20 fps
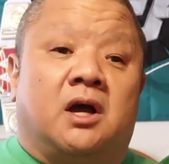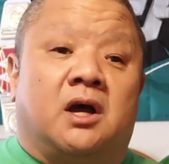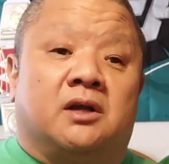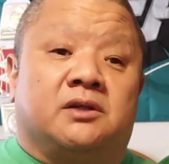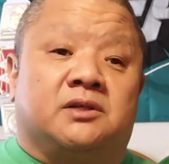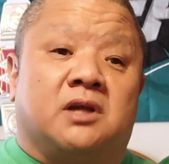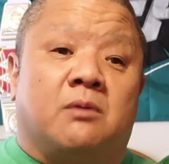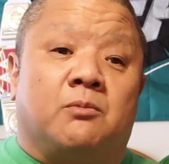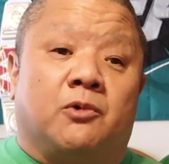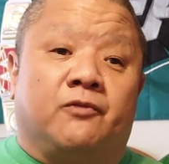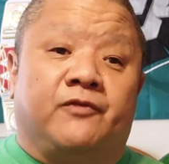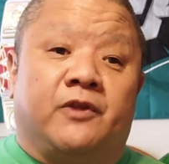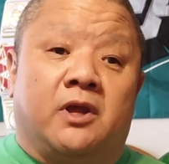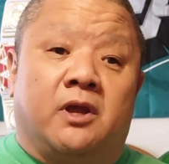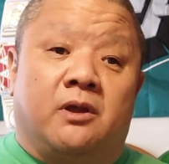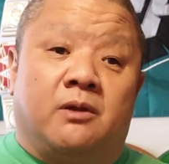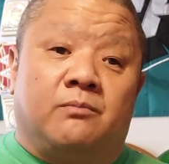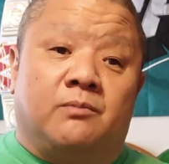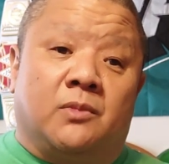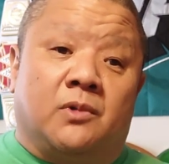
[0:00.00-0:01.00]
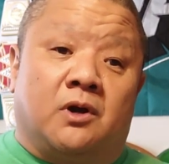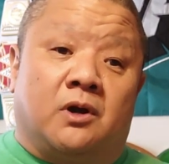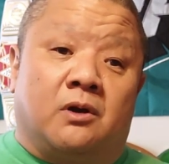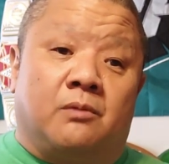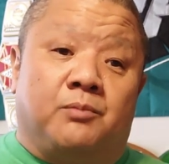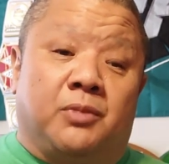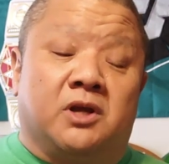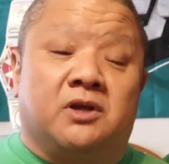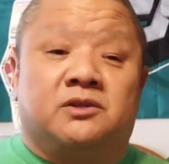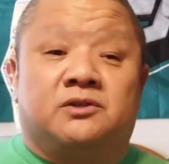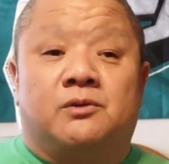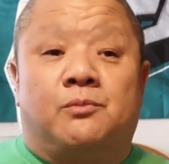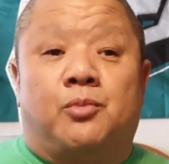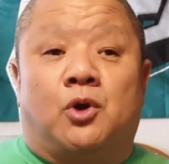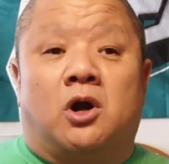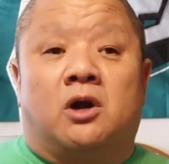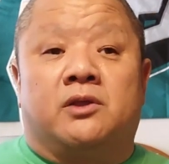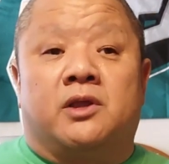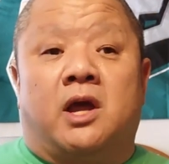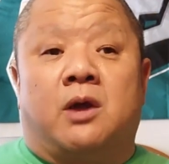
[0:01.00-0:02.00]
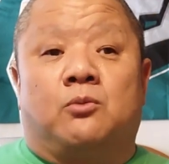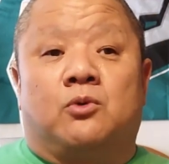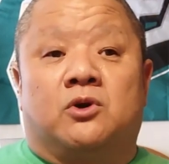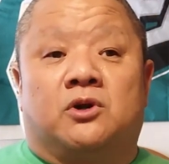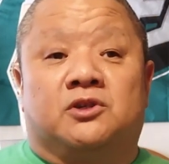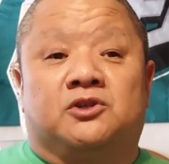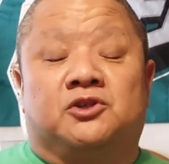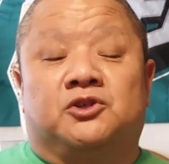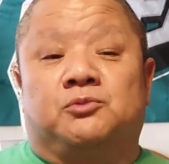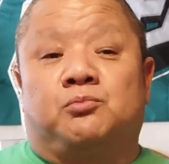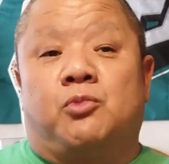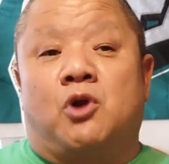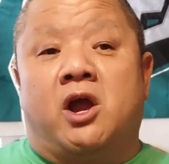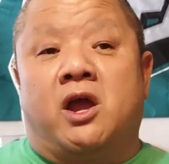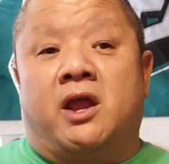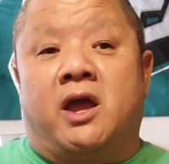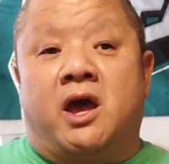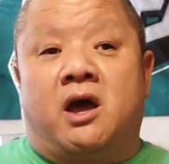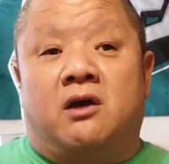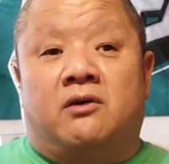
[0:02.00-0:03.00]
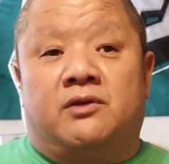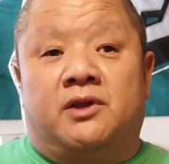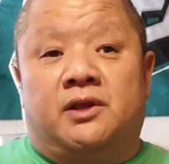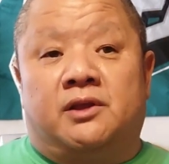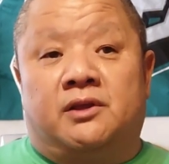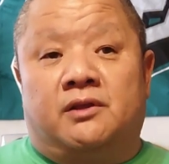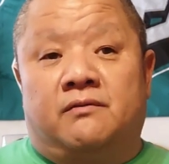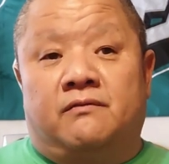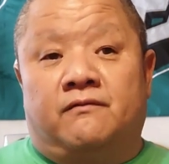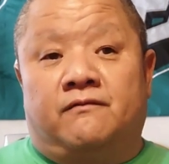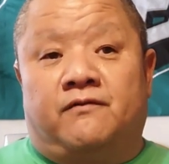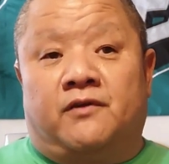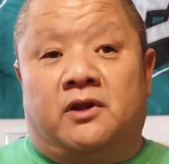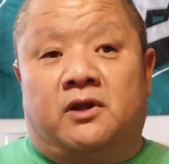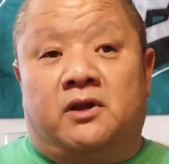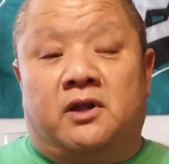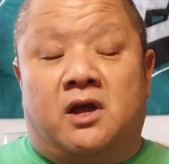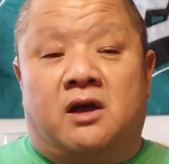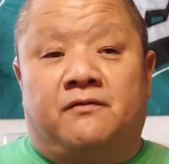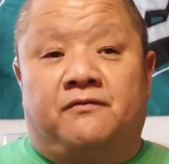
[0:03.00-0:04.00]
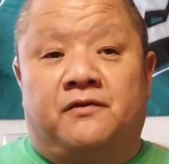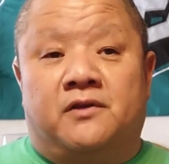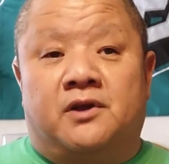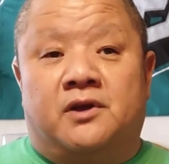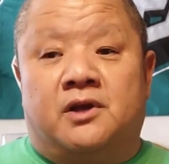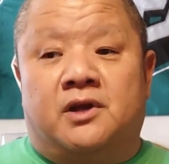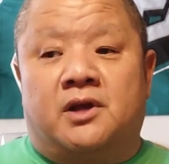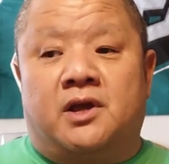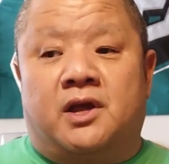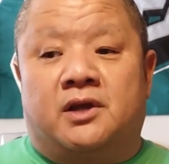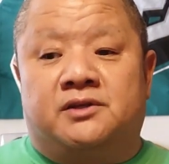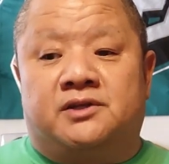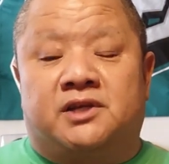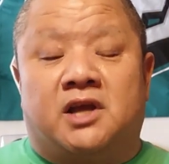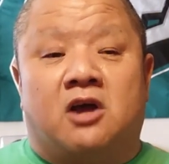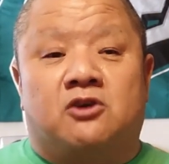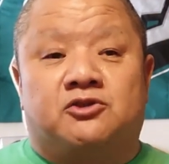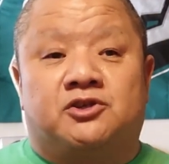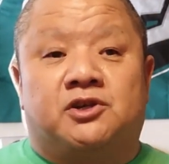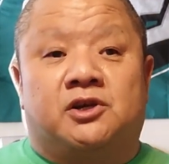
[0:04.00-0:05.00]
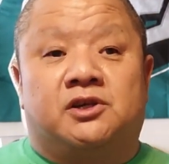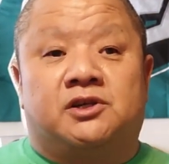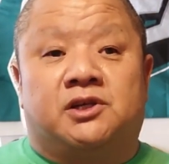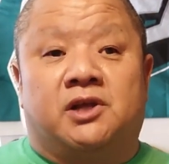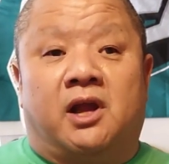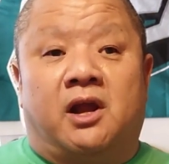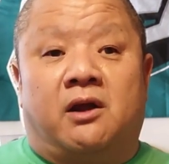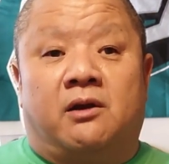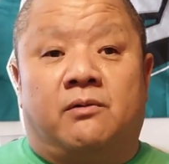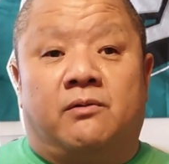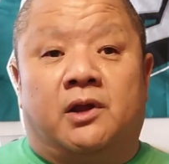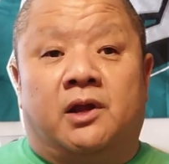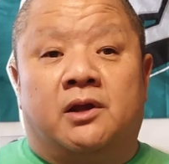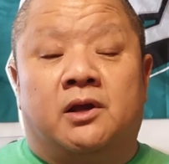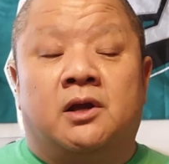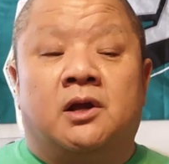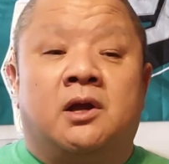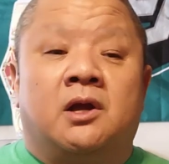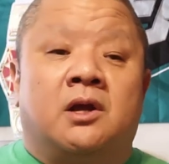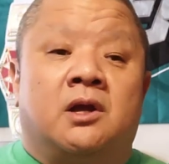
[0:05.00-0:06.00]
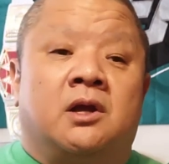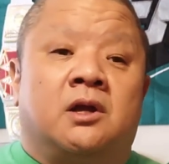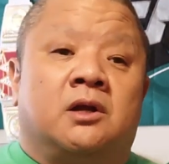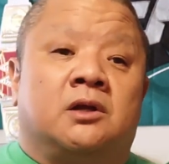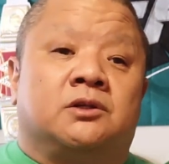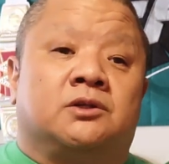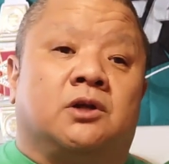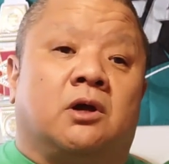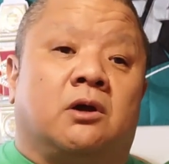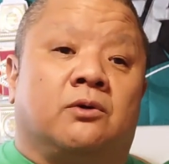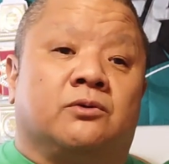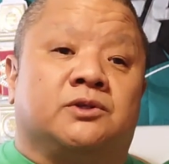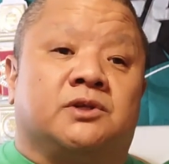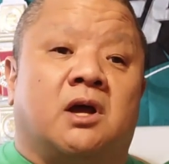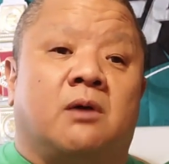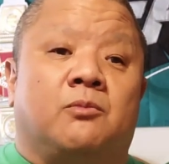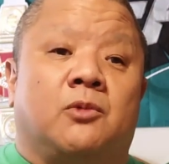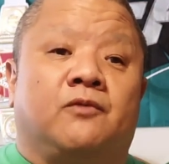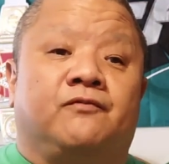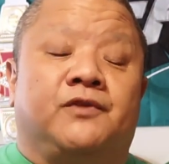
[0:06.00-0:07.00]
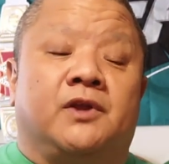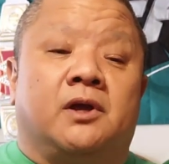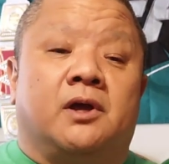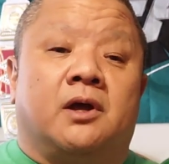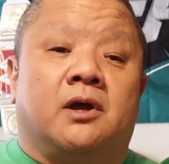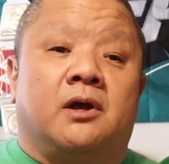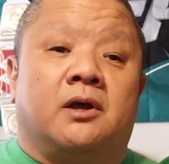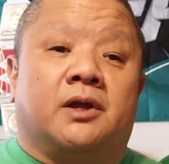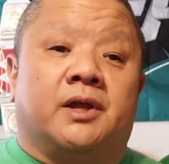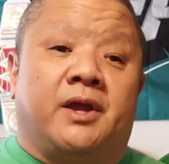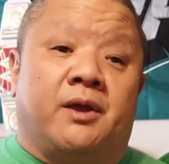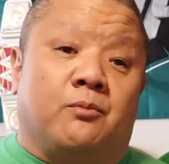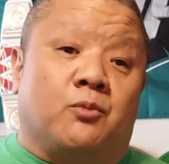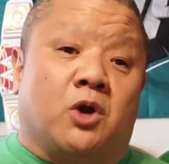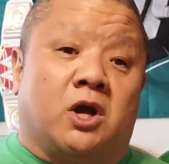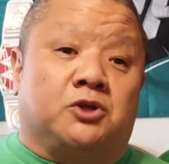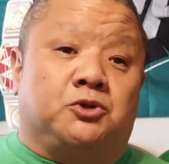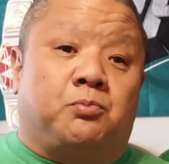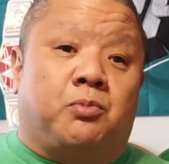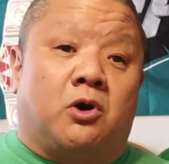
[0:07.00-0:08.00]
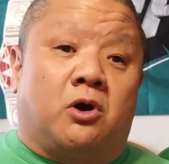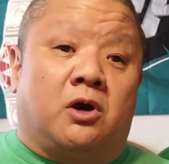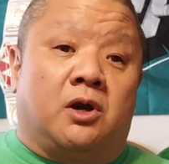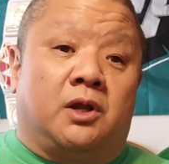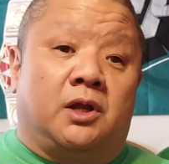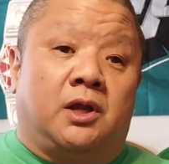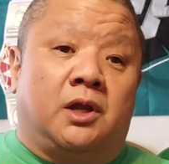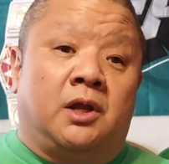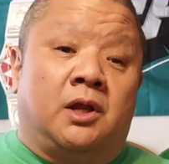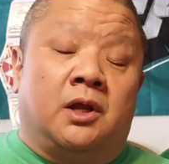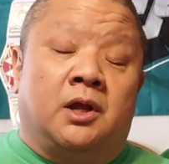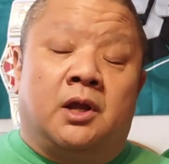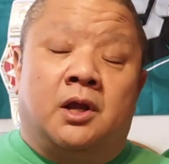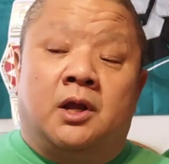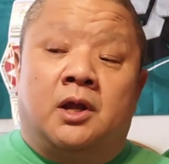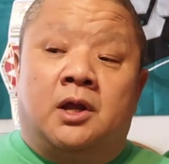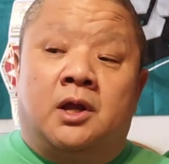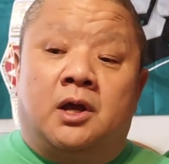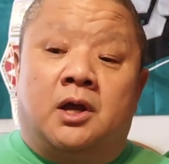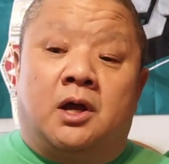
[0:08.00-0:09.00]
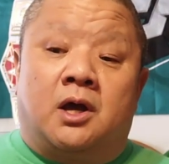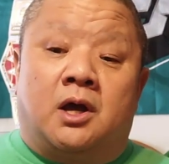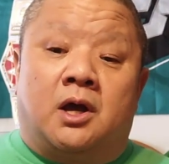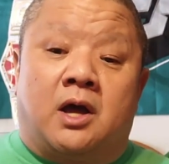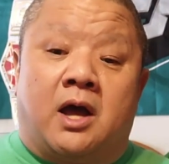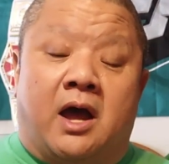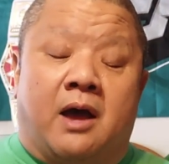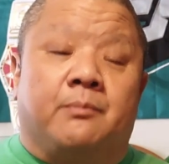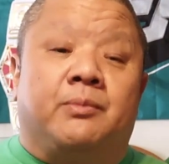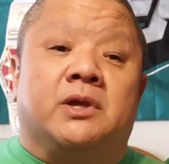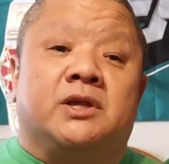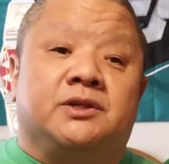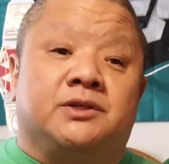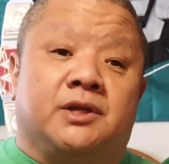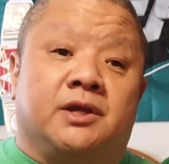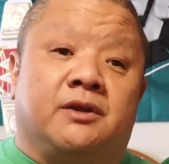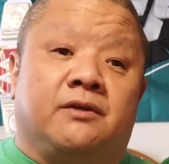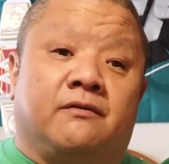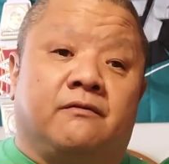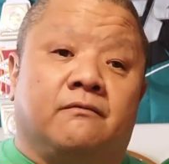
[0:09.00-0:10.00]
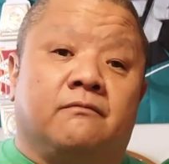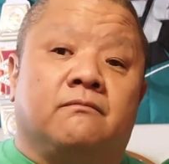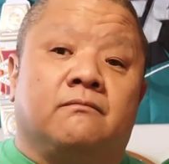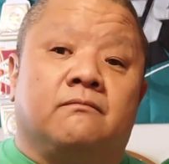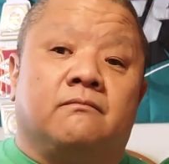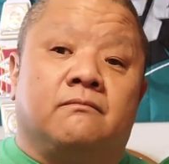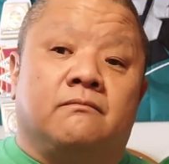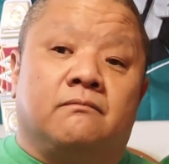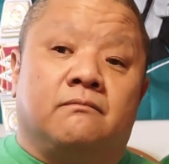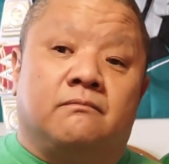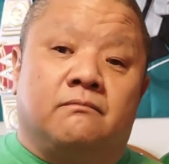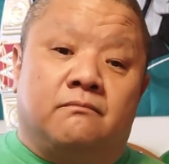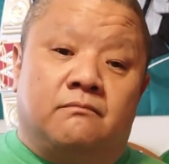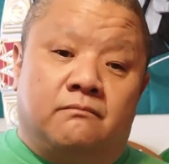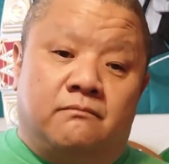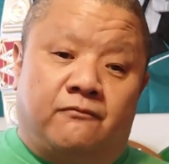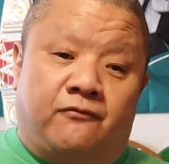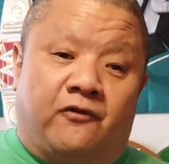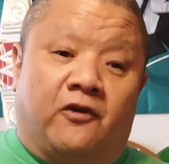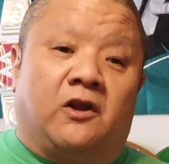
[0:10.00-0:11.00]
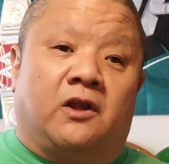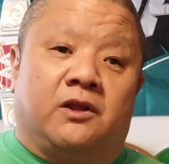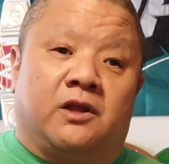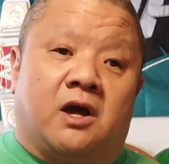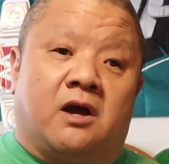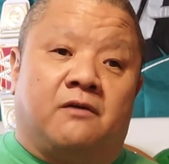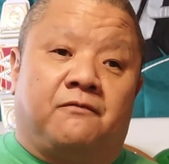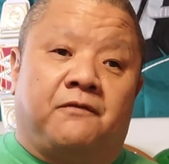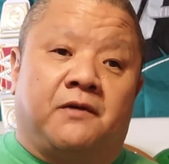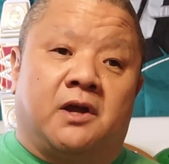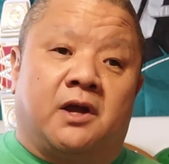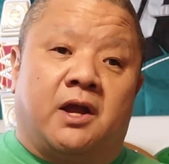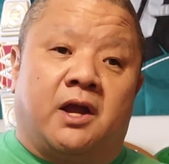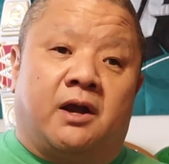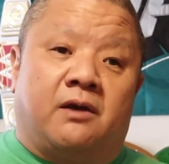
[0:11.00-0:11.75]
Some of them are, because the Bart Network is spread out in Philadelphia and South Jersey area, so some of the Game Watch Party happens in Philadelphia